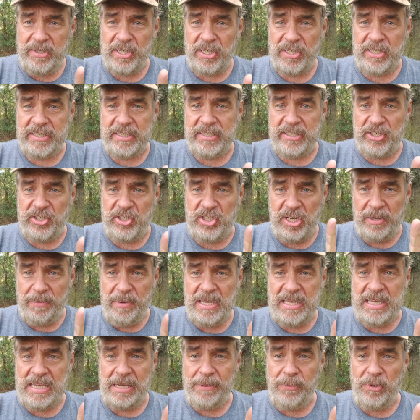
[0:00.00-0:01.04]
to Jimmy
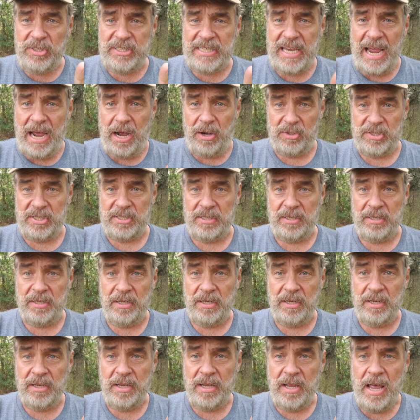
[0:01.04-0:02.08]
Kimmel's house,
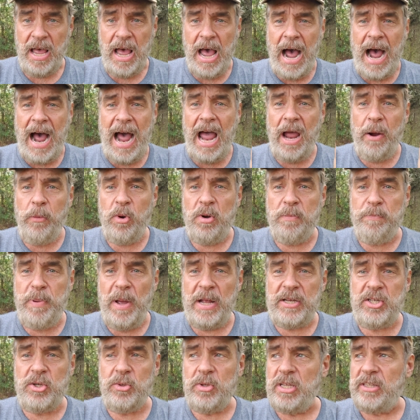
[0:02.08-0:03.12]
I would
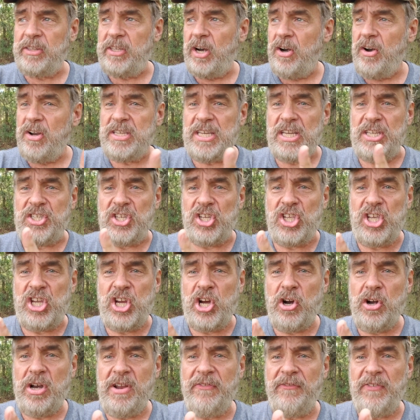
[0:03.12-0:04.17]
bet you that there is a
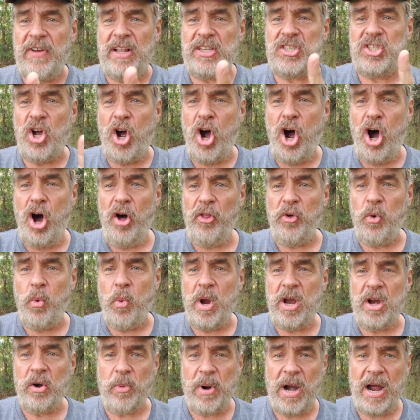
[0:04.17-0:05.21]
security fence all the
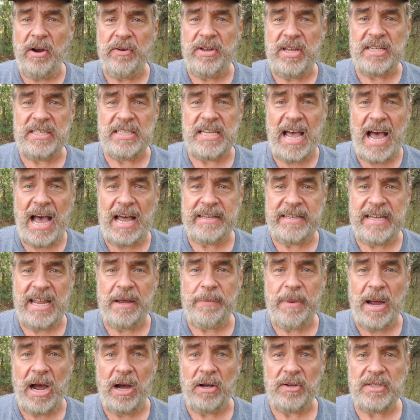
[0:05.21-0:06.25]
way around his
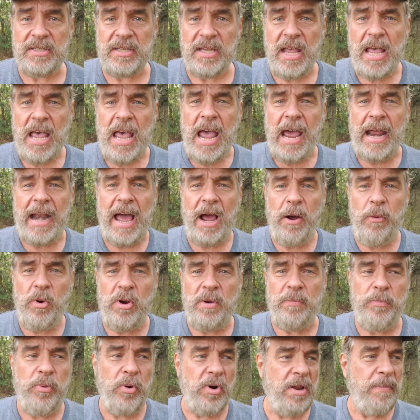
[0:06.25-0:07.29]
goddamn house. And I
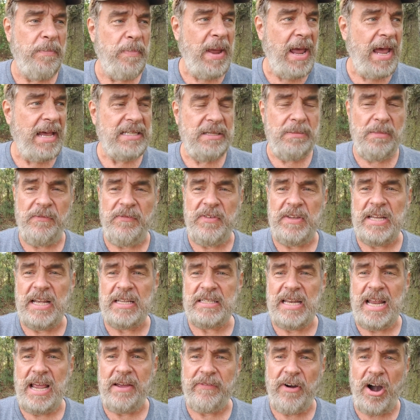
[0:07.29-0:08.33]
wouldn't put it past him if he
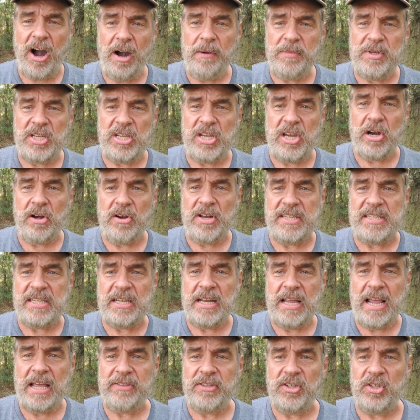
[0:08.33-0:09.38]
doesn't have armed security
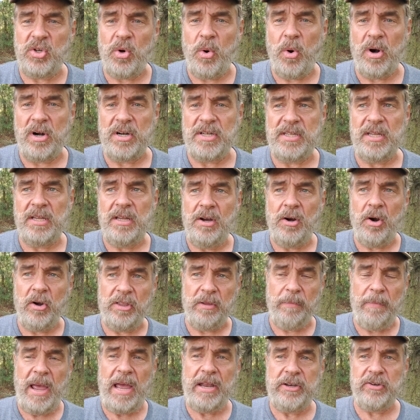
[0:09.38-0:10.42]
sitting at the doors or
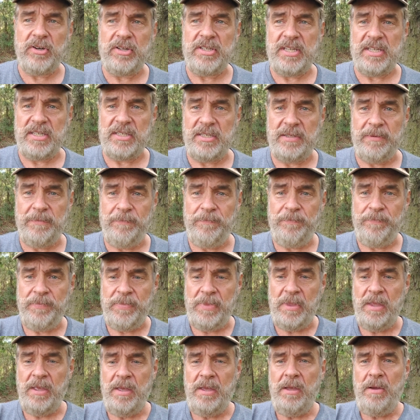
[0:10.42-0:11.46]
the entrances.
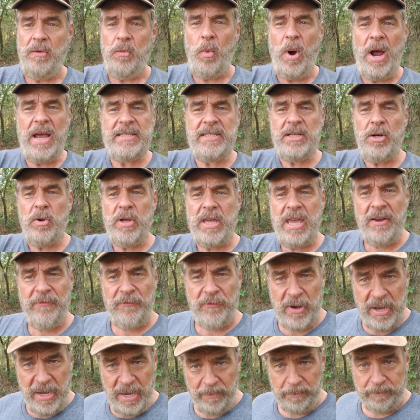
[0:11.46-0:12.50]
Why is it okay for
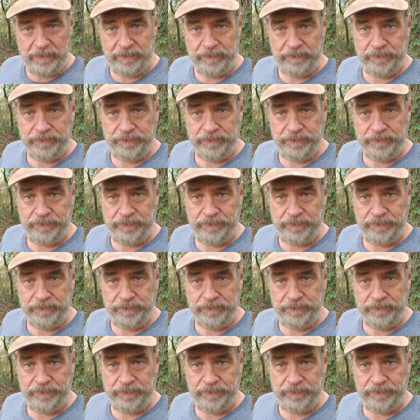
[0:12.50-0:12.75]
him?